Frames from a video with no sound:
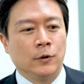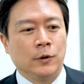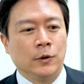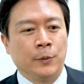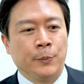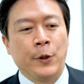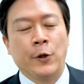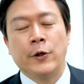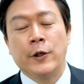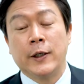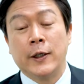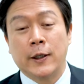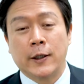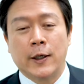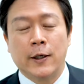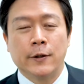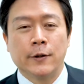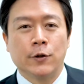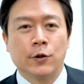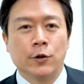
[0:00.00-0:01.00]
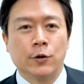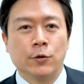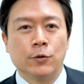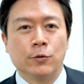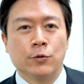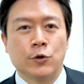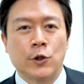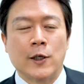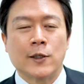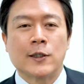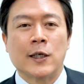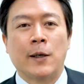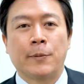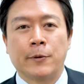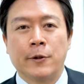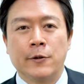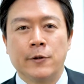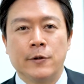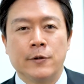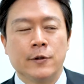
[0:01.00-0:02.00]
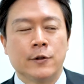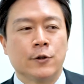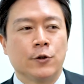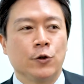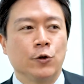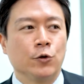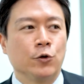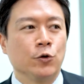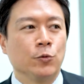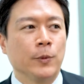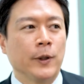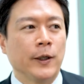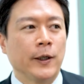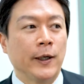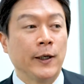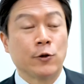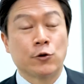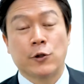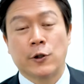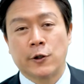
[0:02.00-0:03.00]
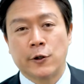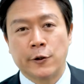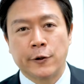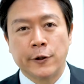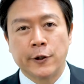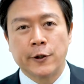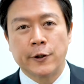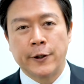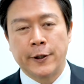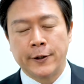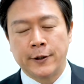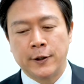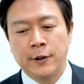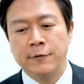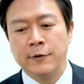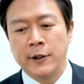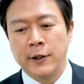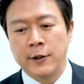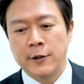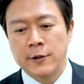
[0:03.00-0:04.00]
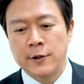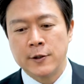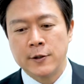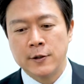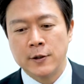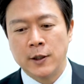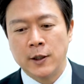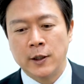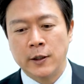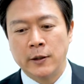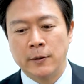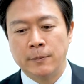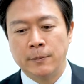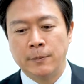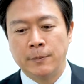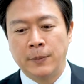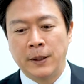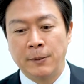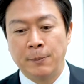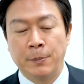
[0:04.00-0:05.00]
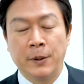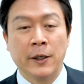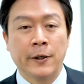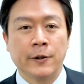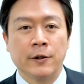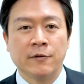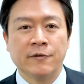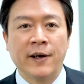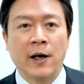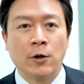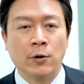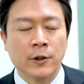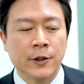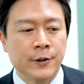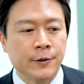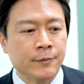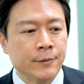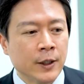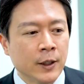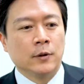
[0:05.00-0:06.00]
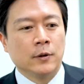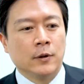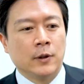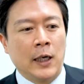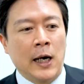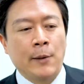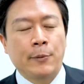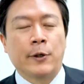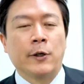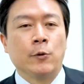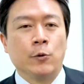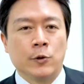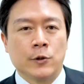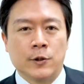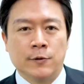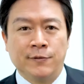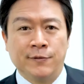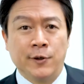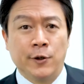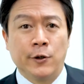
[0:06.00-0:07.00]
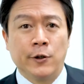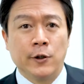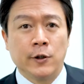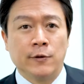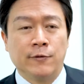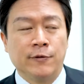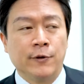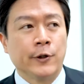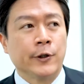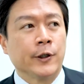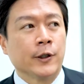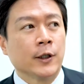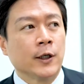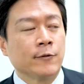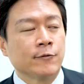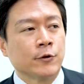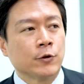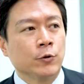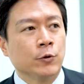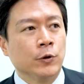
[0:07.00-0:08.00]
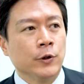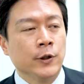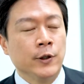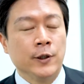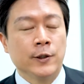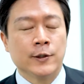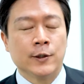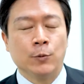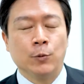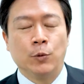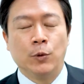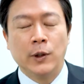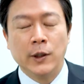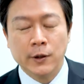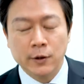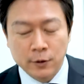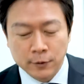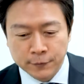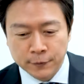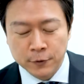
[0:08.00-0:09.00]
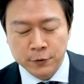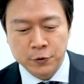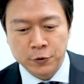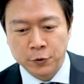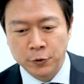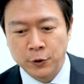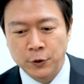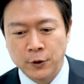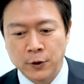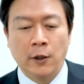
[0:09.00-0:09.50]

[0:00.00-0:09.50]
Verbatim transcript: Apparently, I got into Johns Hopkins due to my extracurricular activities uh, by playing the violin. Hopkins was a very, very tough school. It's a wonderful school.